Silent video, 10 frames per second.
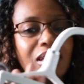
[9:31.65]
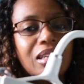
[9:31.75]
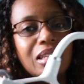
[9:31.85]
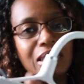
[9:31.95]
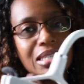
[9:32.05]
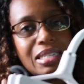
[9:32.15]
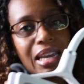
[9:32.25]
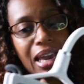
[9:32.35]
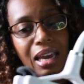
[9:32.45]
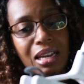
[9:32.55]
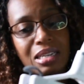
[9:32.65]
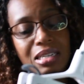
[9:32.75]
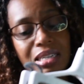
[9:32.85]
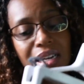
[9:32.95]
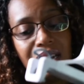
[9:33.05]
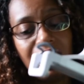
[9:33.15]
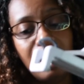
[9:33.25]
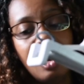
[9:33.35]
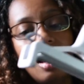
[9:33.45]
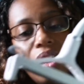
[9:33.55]
This stand,
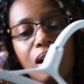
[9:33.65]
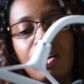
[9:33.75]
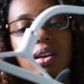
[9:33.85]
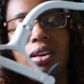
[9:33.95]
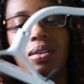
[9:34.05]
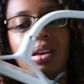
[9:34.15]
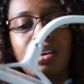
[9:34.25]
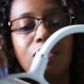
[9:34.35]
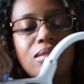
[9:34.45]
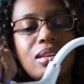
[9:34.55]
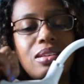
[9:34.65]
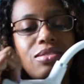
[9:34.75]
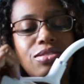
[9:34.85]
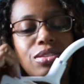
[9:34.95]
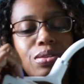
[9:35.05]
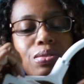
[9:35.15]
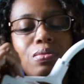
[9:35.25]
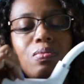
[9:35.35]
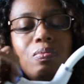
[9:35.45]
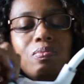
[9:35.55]
you can use this
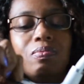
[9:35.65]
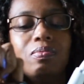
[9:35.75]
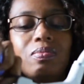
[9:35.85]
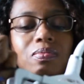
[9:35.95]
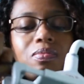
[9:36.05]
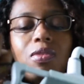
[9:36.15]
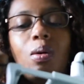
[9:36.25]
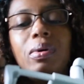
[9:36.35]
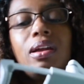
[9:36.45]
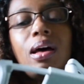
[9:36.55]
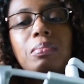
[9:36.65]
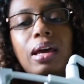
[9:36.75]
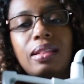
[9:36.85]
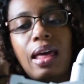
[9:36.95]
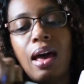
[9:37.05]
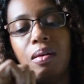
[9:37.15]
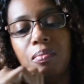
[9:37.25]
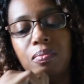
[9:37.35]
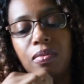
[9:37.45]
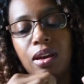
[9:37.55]
to open it up like that,
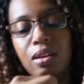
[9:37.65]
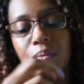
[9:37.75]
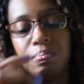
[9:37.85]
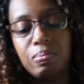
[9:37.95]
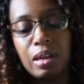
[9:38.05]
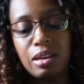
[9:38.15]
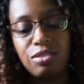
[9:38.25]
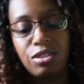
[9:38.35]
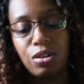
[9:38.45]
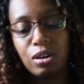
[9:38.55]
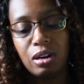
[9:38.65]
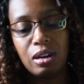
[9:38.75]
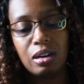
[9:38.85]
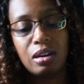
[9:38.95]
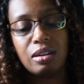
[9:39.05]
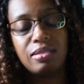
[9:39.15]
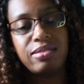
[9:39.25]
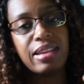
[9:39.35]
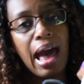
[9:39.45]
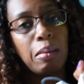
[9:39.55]
and you can place your
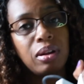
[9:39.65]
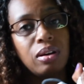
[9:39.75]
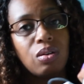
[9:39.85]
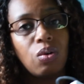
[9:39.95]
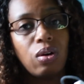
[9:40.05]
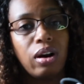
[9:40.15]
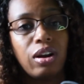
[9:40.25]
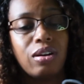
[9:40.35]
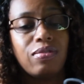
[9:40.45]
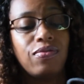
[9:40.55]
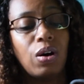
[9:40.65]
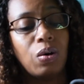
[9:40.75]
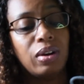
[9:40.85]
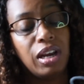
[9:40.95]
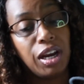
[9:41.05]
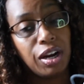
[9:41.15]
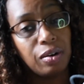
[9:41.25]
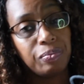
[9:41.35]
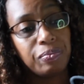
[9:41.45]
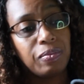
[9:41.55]
tablet or your phone here,
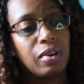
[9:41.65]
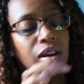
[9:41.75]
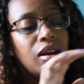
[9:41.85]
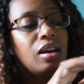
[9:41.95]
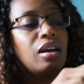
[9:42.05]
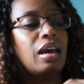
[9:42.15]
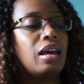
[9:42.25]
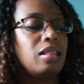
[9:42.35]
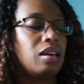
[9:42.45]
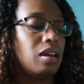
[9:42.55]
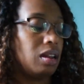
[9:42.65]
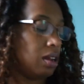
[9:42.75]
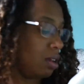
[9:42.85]
and then you